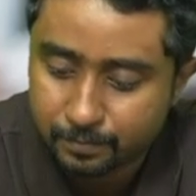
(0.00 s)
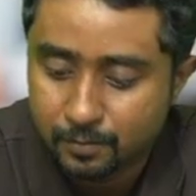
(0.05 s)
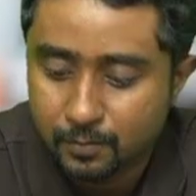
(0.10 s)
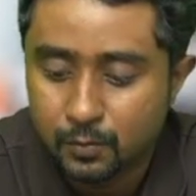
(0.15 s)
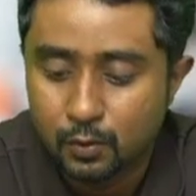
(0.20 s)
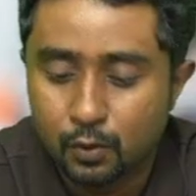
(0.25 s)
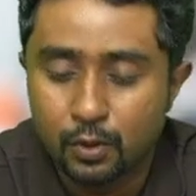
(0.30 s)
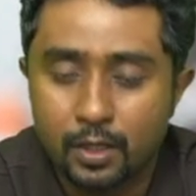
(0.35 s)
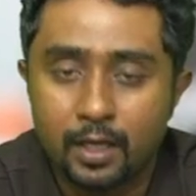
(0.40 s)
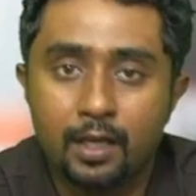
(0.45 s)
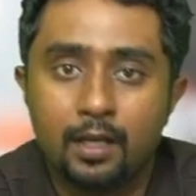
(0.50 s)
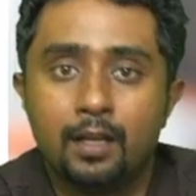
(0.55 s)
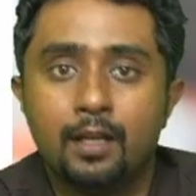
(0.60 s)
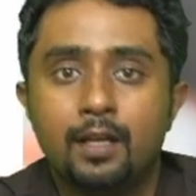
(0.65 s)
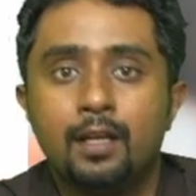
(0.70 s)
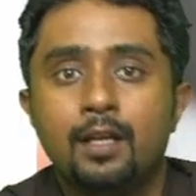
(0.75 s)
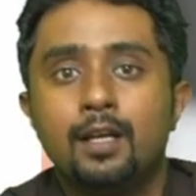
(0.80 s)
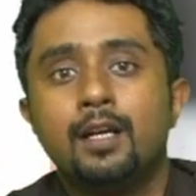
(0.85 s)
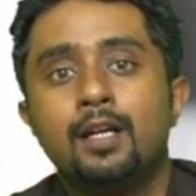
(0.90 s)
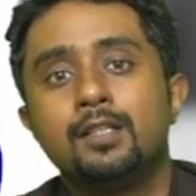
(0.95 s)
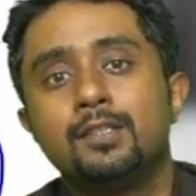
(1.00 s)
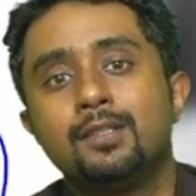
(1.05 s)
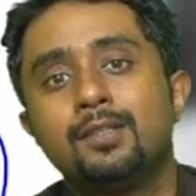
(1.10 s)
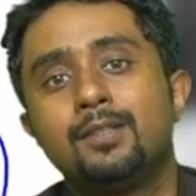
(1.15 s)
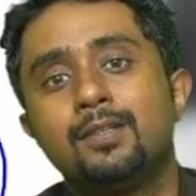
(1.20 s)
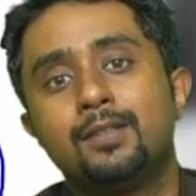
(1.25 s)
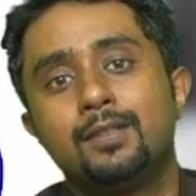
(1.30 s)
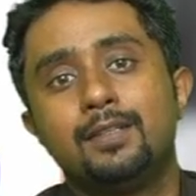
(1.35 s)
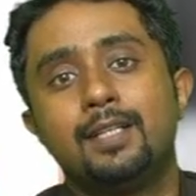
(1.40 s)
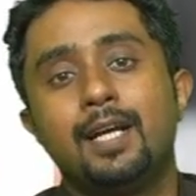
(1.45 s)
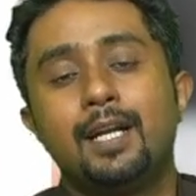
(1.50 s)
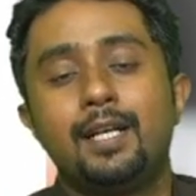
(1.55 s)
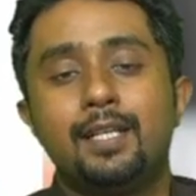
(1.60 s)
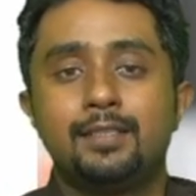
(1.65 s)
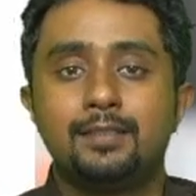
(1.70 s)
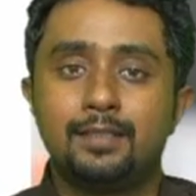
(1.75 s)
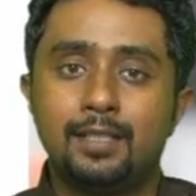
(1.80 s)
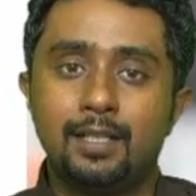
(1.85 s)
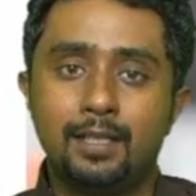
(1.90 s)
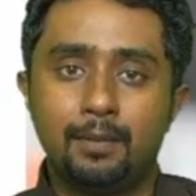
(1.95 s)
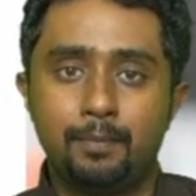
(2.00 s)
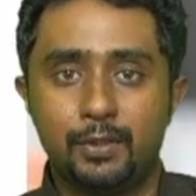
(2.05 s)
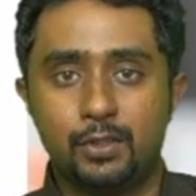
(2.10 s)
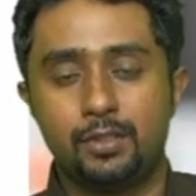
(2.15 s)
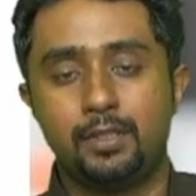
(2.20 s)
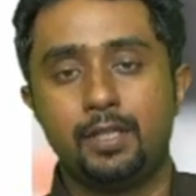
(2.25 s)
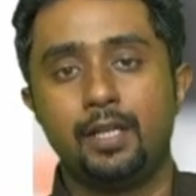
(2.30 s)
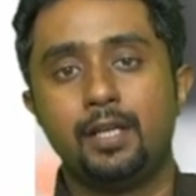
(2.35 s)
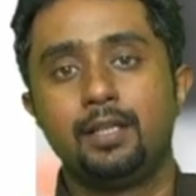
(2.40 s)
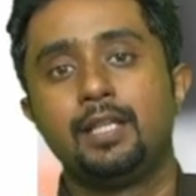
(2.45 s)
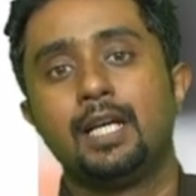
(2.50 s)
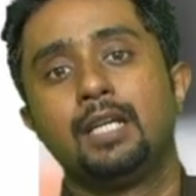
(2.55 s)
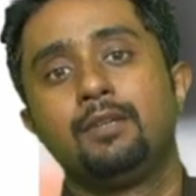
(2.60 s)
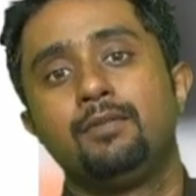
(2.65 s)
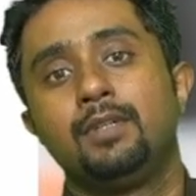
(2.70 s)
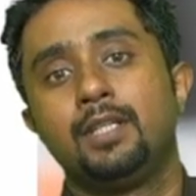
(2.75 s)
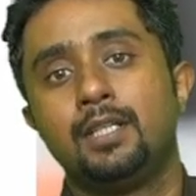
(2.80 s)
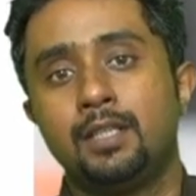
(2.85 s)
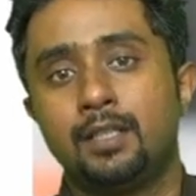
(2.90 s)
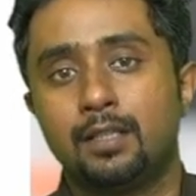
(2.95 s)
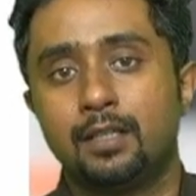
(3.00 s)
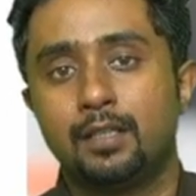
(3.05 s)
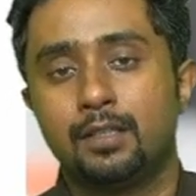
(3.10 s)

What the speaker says: Okay, so that is a mistake that we did.